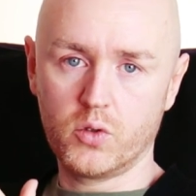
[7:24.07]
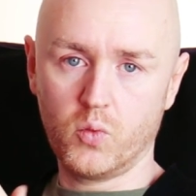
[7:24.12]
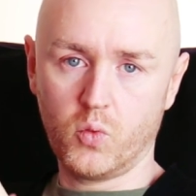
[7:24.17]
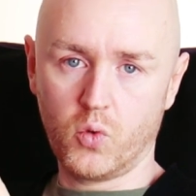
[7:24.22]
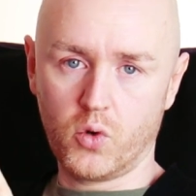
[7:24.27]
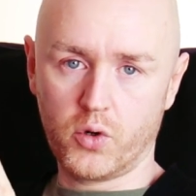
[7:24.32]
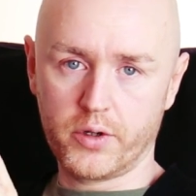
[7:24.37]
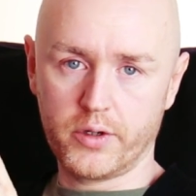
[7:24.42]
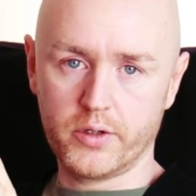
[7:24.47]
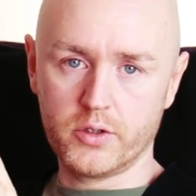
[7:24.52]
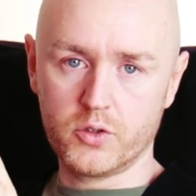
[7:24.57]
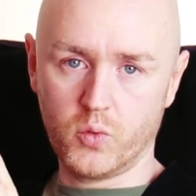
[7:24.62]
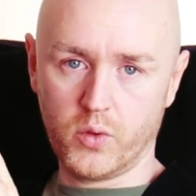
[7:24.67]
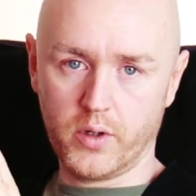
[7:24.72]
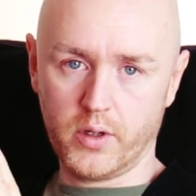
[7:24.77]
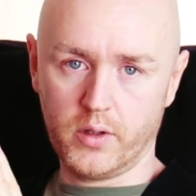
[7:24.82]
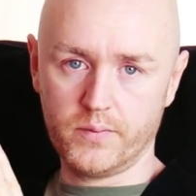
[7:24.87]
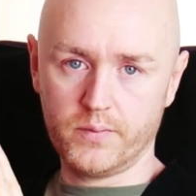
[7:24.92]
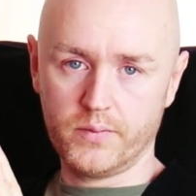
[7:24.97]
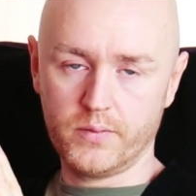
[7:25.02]
work as
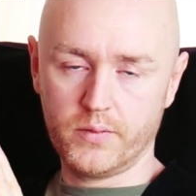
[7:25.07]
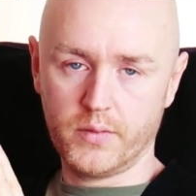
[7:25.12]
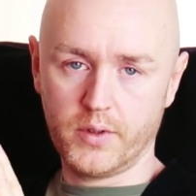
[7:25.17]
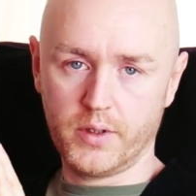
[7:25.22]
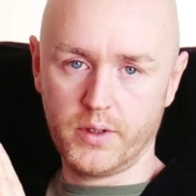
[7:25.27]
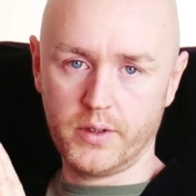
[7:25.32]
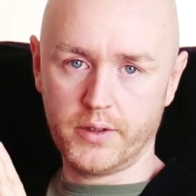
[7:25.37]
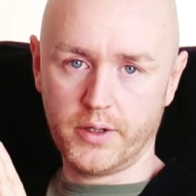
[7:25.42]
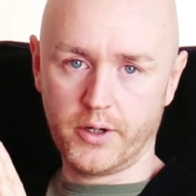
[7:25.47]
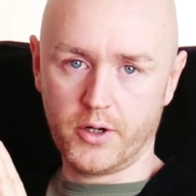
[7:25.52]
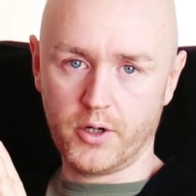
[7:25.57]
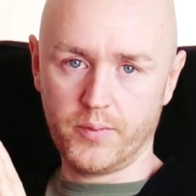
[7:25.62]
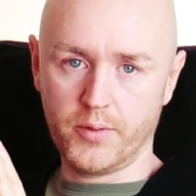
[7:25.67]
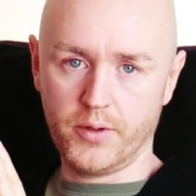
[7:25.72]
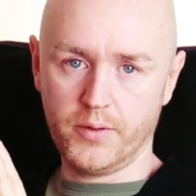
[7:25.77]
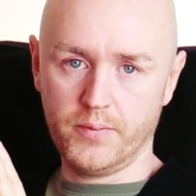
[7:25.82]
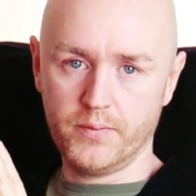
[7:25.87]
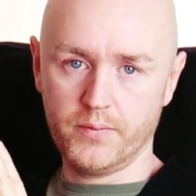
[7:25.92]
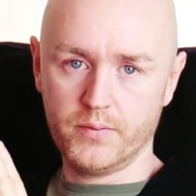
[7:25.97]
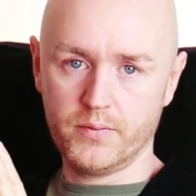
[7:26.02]
well in therapy.